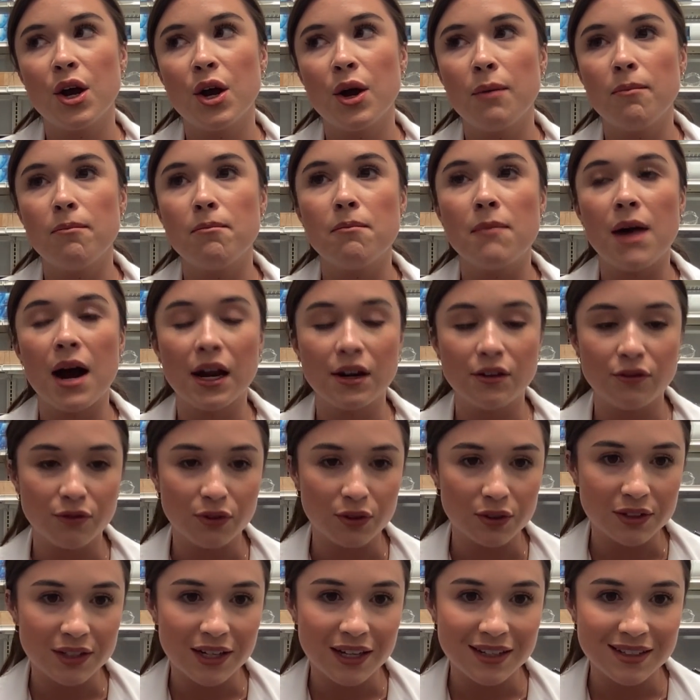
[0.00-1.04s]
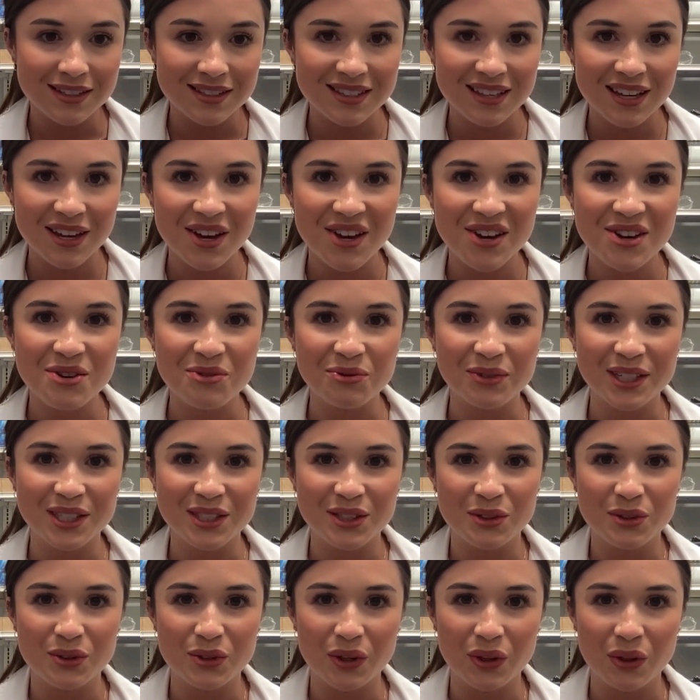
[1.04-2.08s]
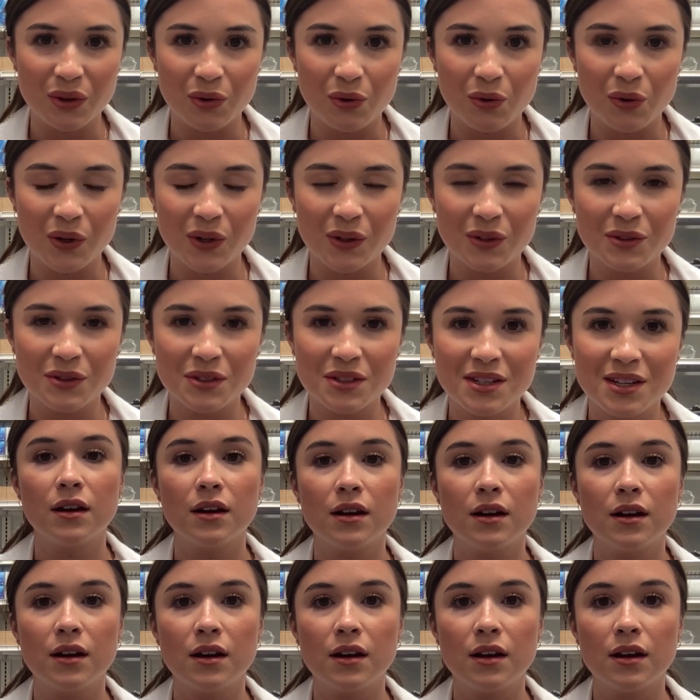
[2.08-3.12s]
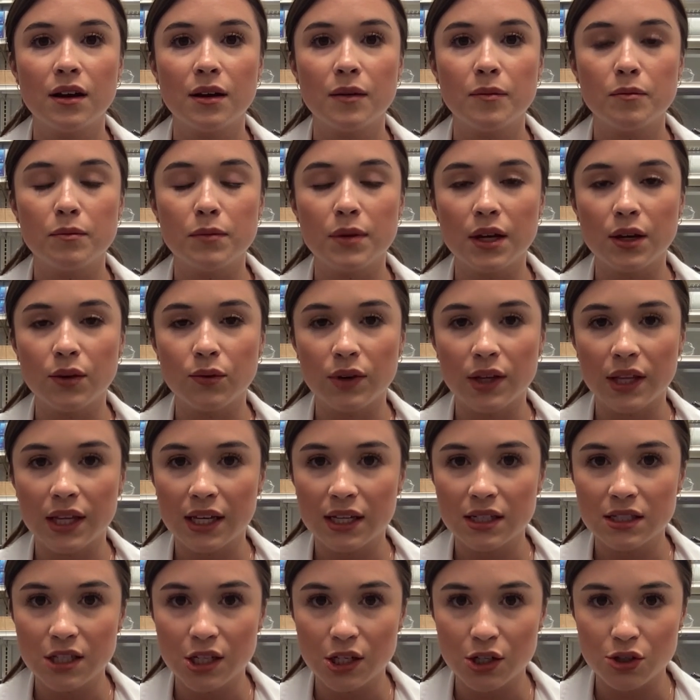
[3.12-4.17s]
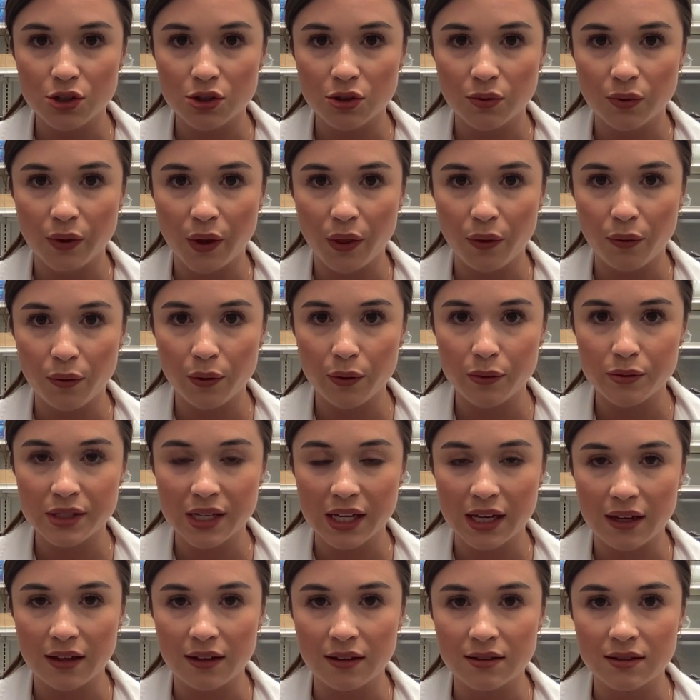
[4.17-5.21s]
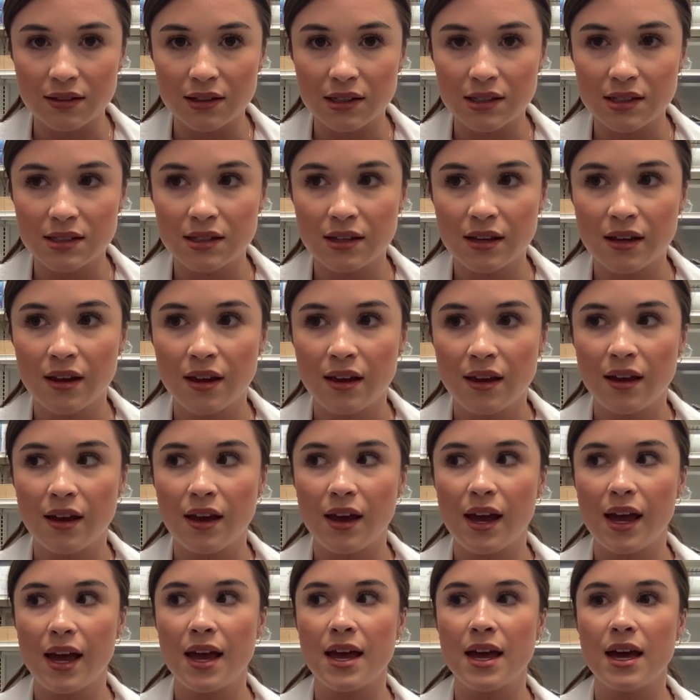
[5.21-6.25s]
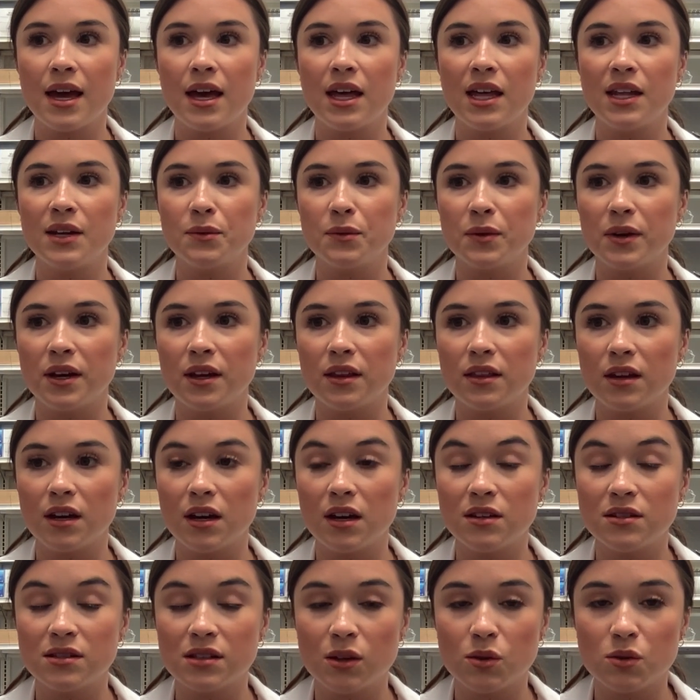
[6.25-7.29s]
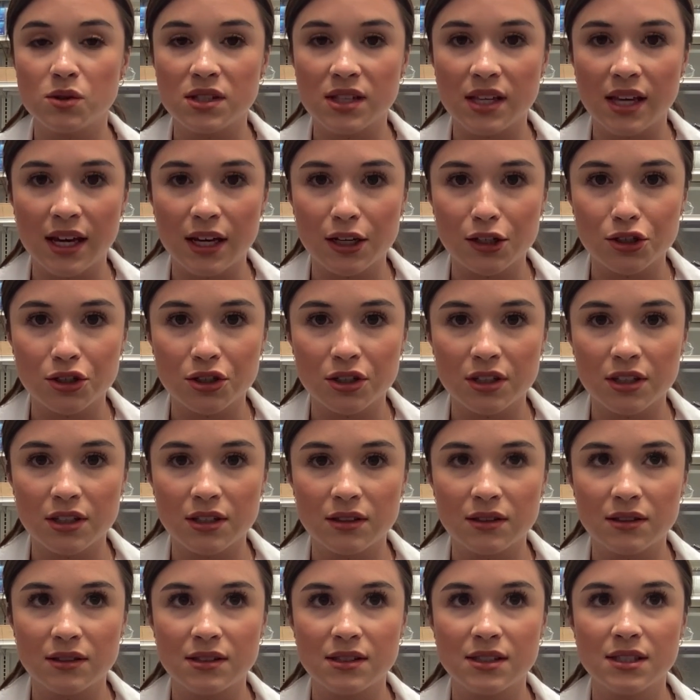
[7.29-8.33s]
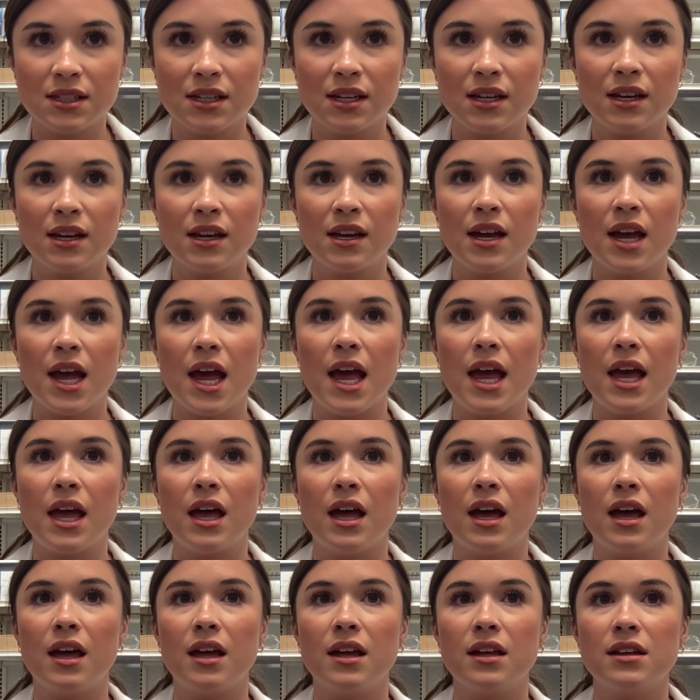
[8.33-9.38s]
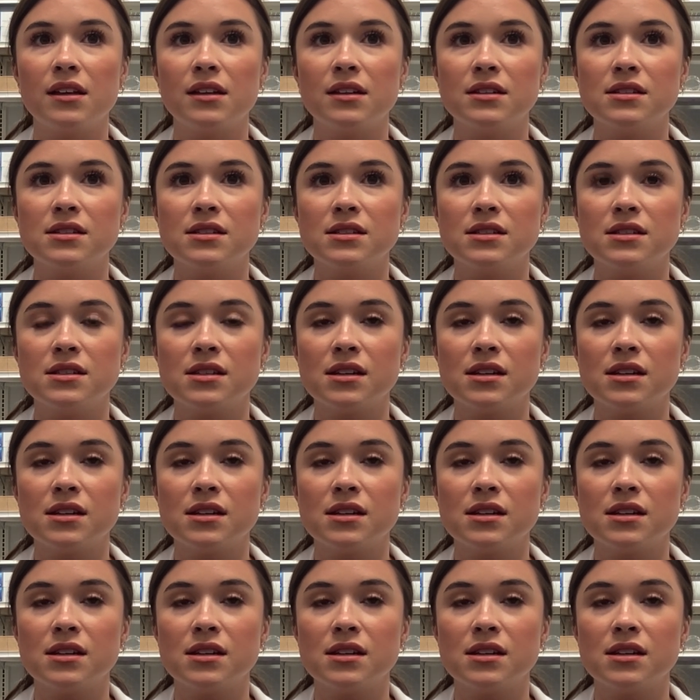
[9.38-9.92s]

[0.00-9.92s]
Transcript: mindfulness when using the oils. Being really intentional with routines and with associations, and